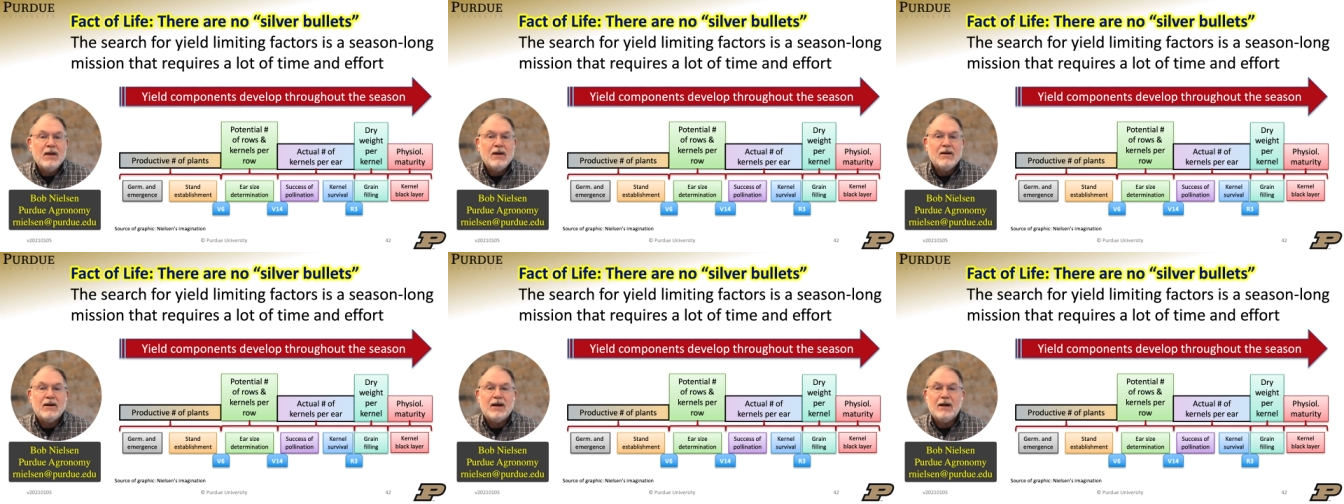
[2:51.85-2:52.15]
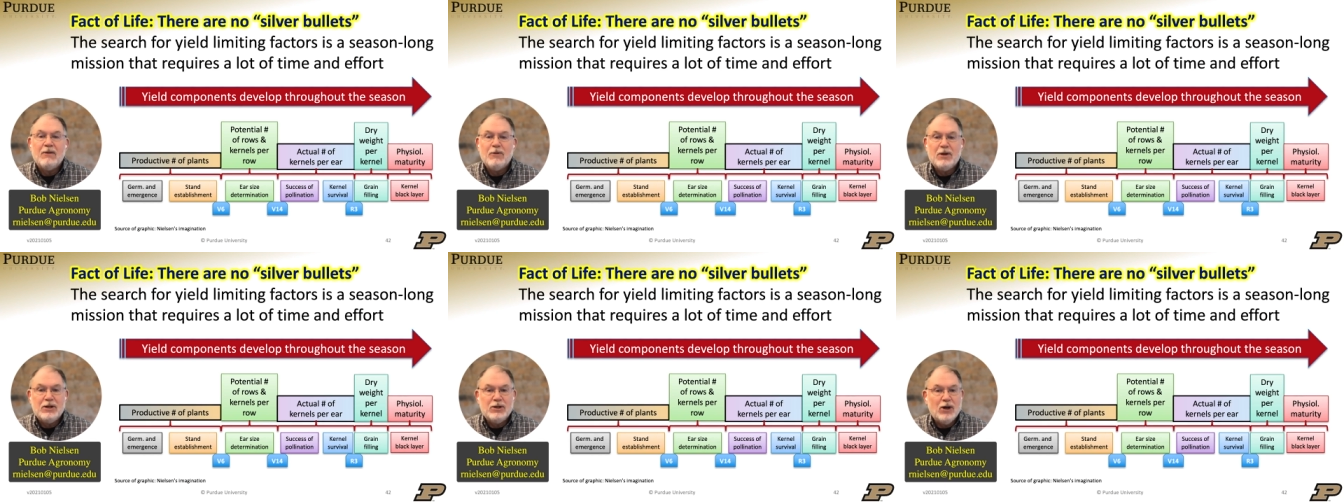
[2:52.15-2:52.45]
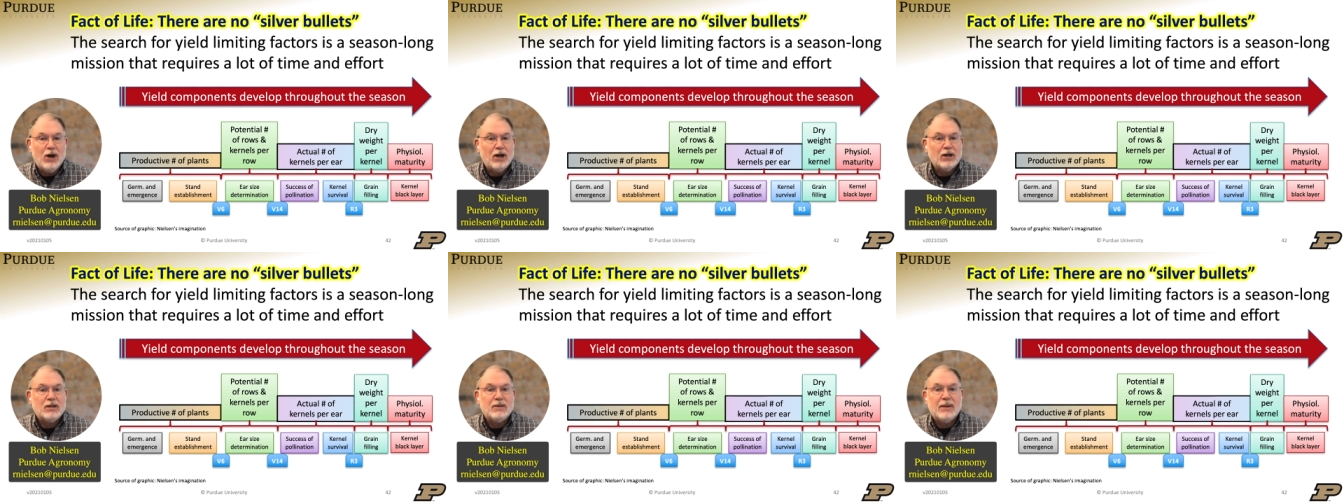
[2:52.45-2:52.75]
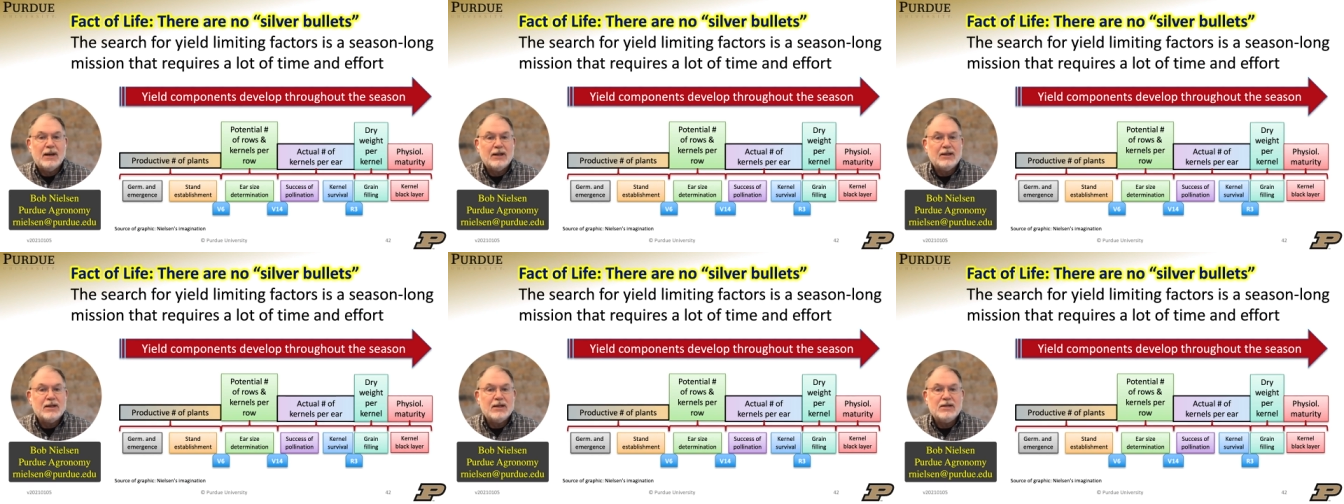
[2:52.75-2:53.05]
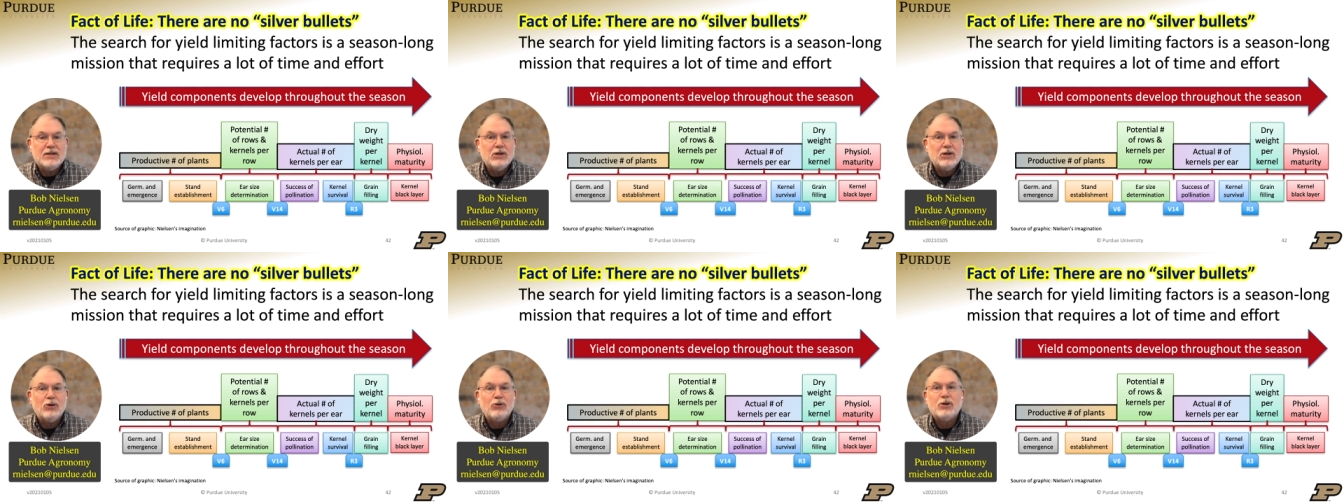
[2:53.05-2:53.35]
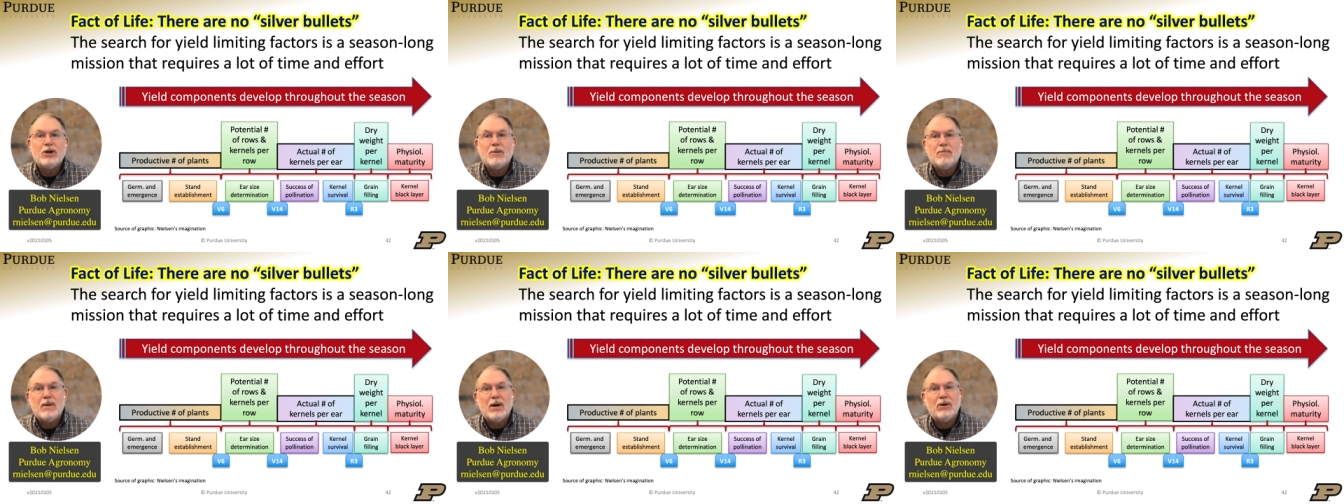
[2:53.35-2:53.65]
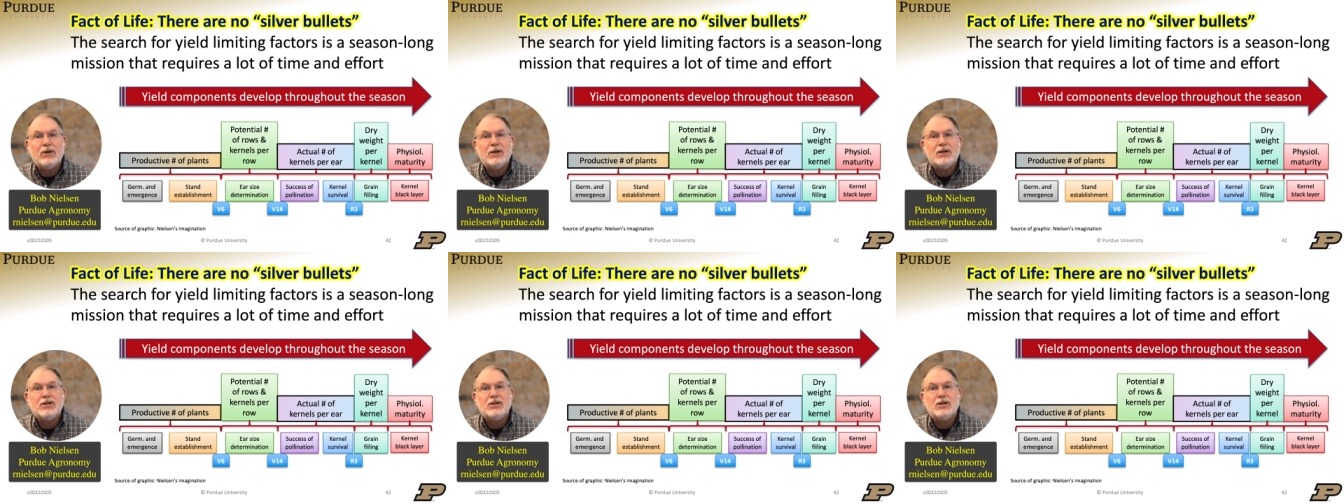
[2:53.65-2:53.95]
All right, we talked about these yield
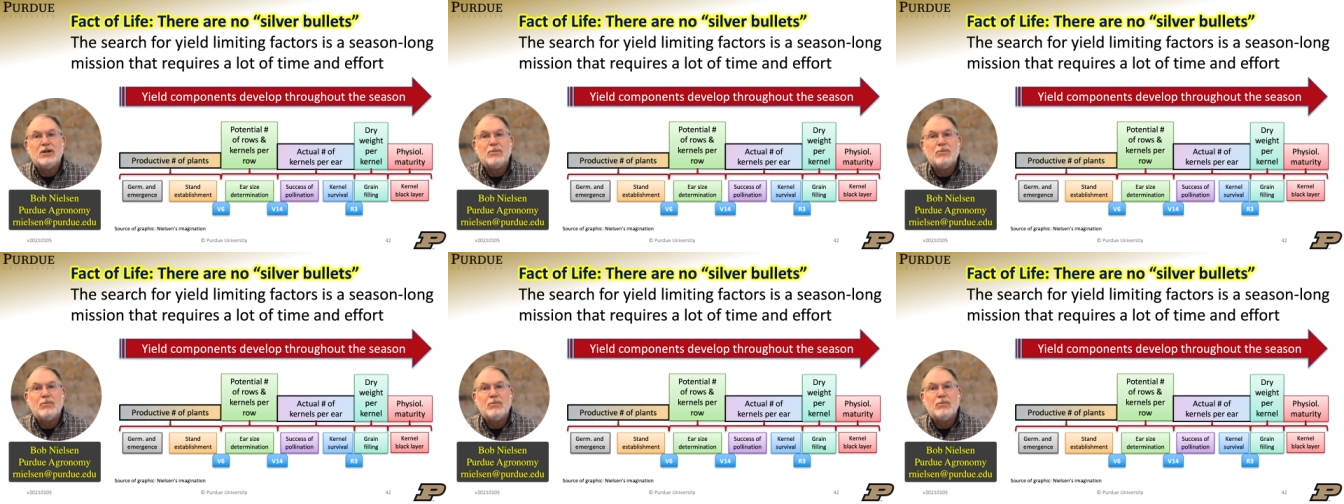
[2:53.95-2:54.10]
components in the